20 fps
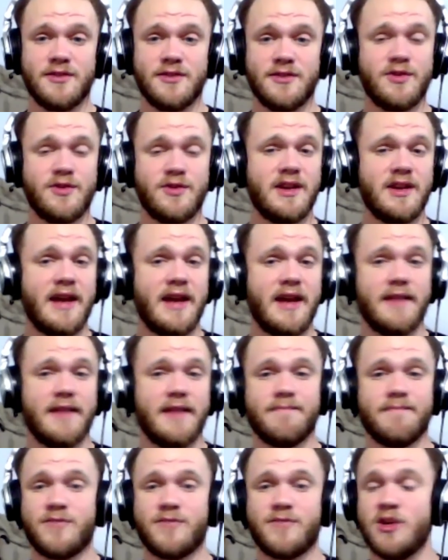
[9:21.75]
You can get
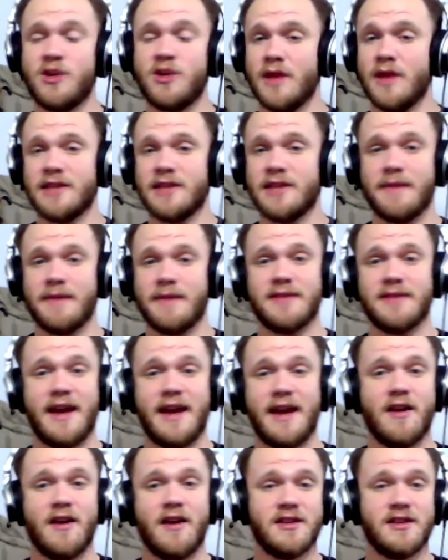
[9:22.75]
QLS mounts
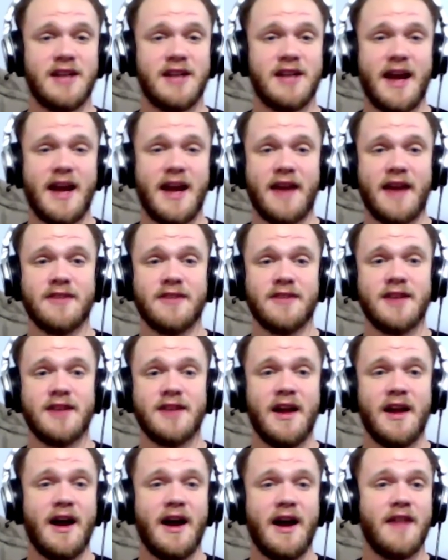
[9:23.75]
and RTI hangers
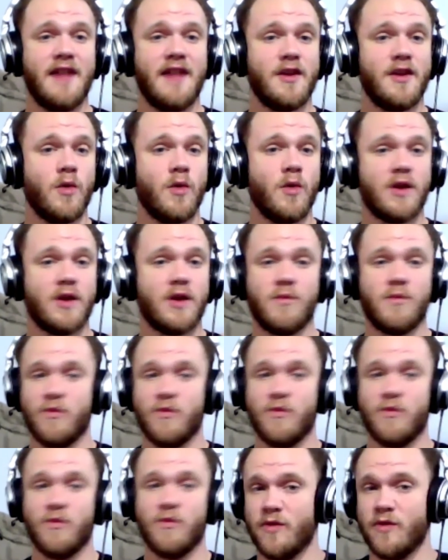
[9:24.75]
that'll work
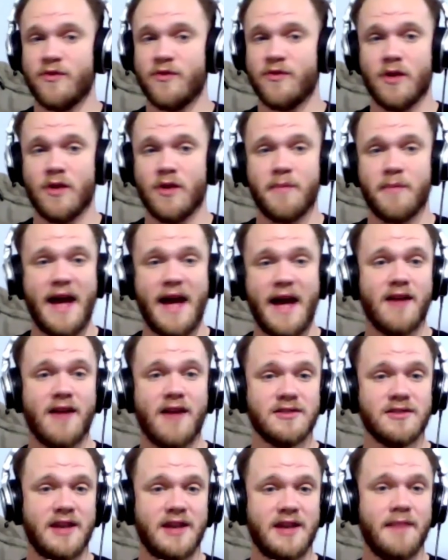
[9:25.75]
for
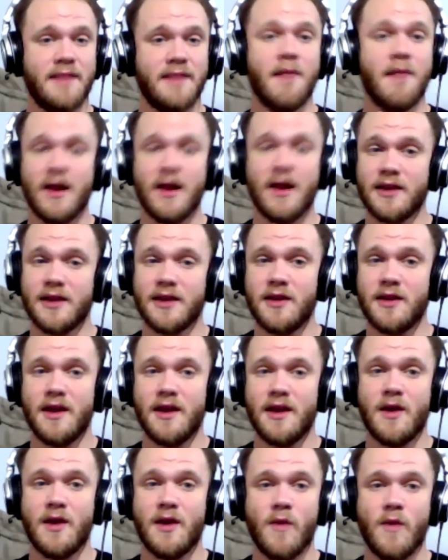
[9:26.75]
PALS and MOLLE
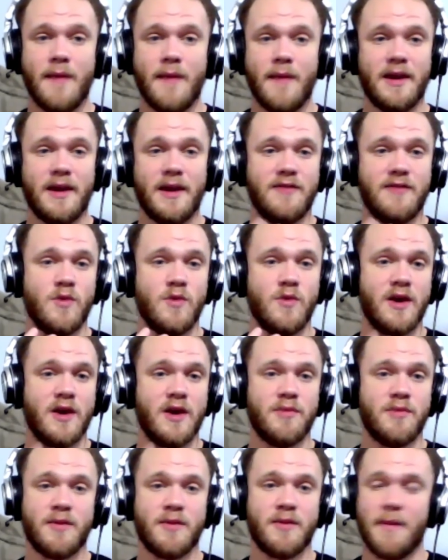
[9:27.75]
webbing if you wanted
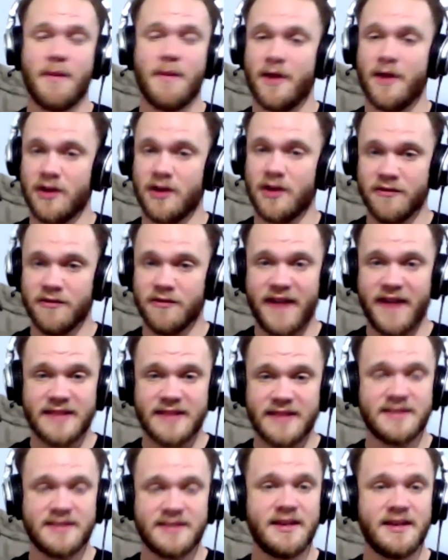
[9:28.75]
to put them up on your
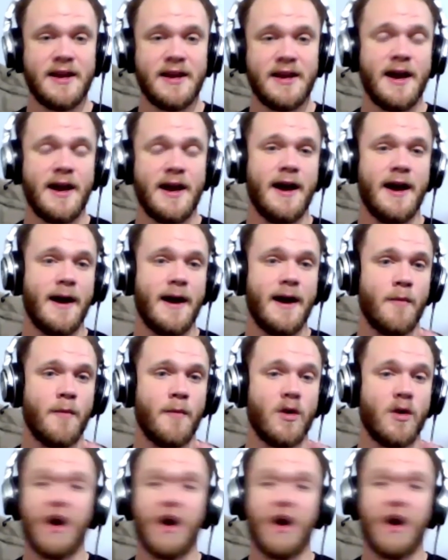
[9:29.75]
vest,
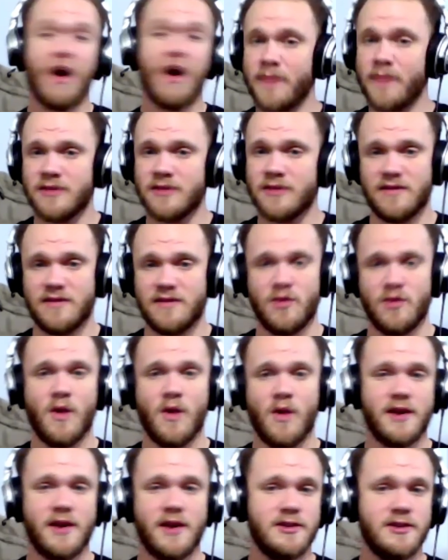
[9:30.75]
or hard mounts if you
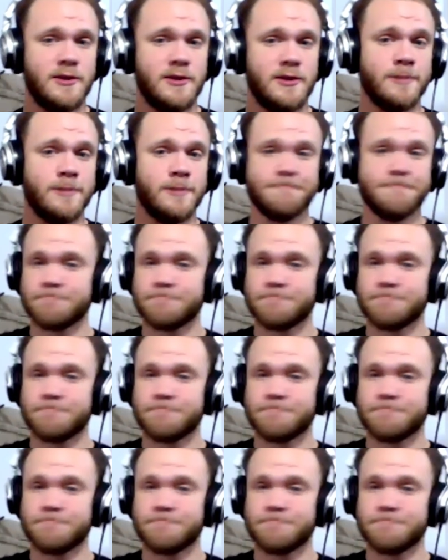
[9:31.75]
wanted to